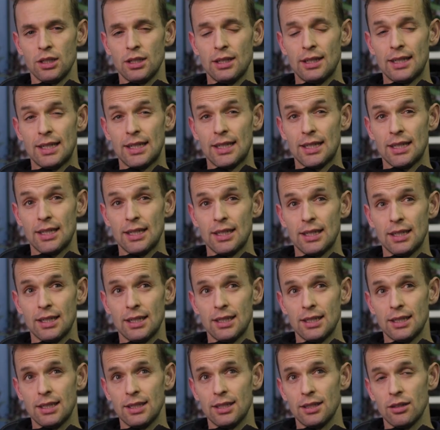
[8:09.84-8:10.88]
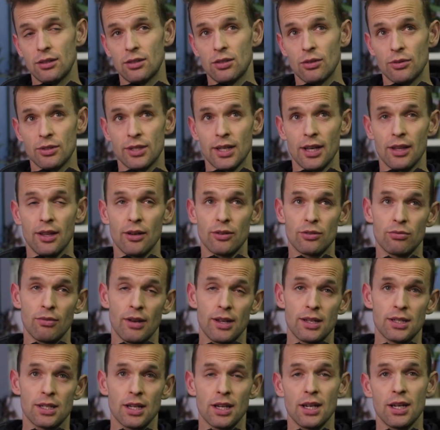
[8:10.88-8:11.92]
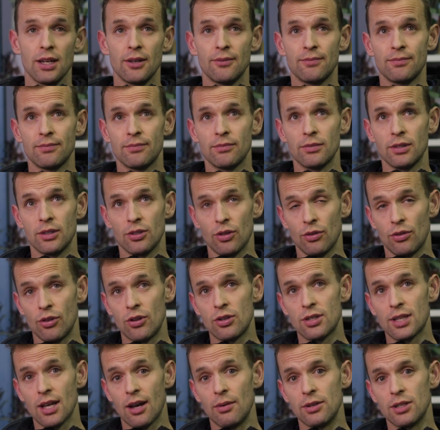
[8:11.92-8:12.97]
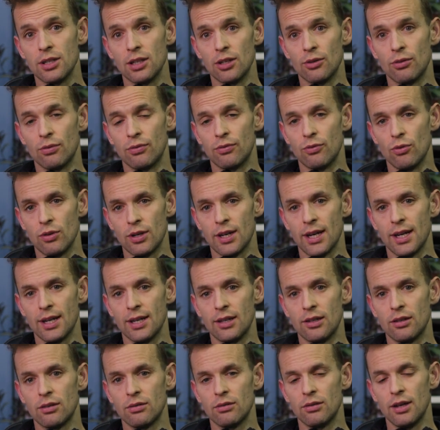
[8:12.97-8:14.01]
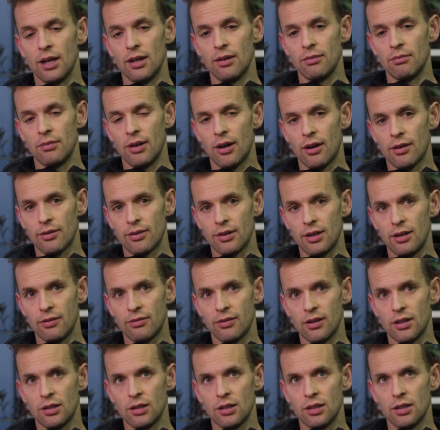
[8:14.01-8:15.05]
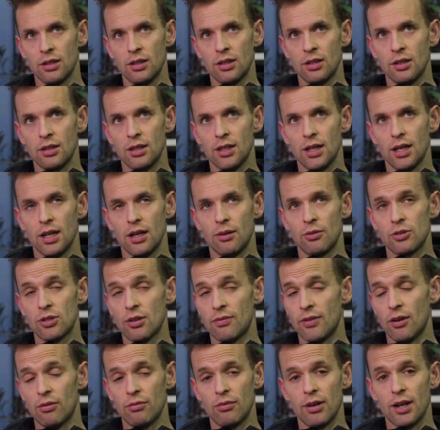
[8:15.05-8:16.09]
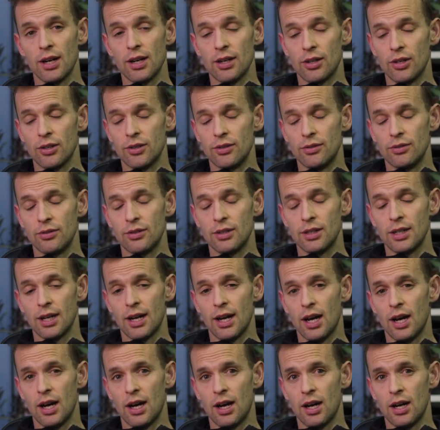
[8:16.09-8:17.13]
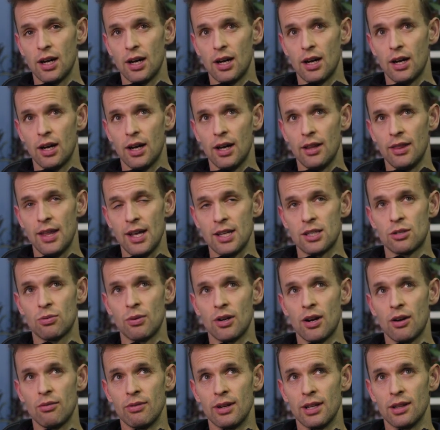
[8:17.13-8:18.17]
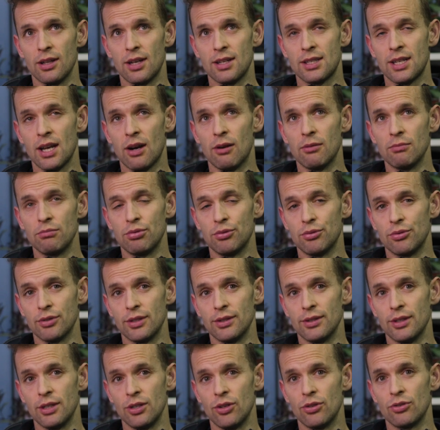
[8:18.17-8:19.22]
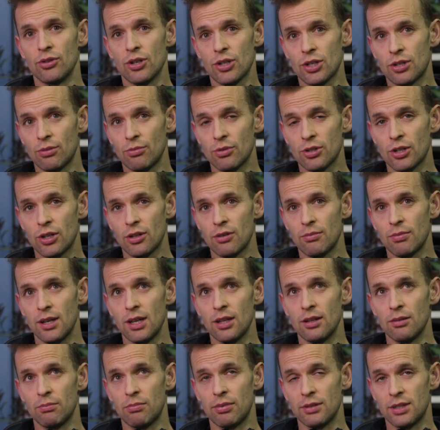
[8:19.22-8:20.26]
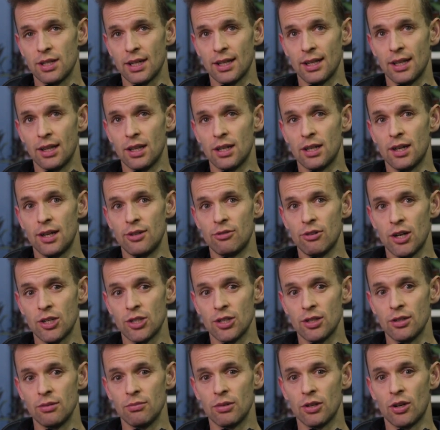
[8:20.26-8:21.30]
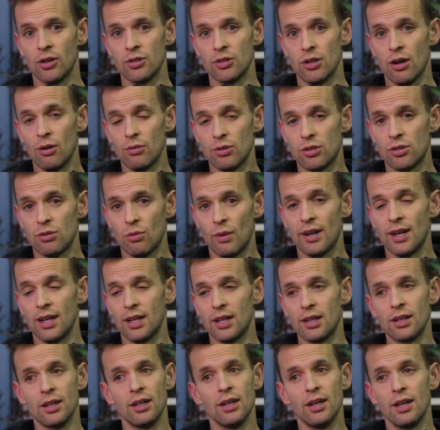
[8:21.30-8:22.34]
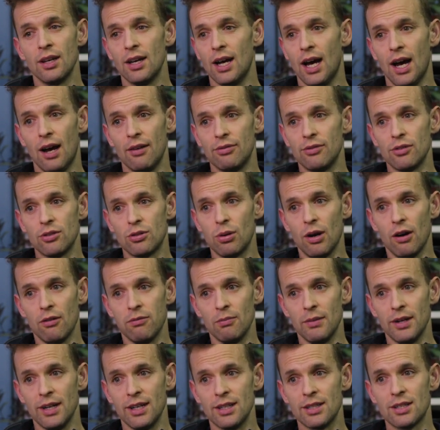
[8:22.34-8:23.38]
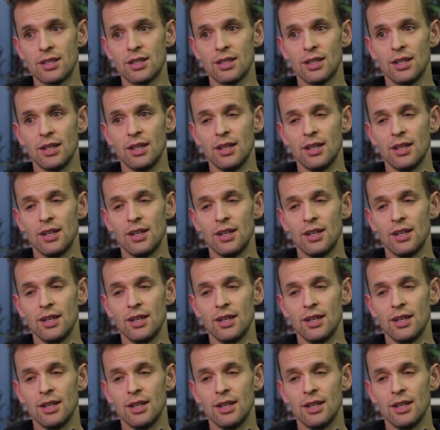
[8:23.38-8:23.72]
So was that? There was Wednesday, and so Thursday we did a little 4K marathon effort, which I felt really good. That's when I realized how important the nutrition was going to be, and particularly the hydration, because I was sweating after 12 minutes,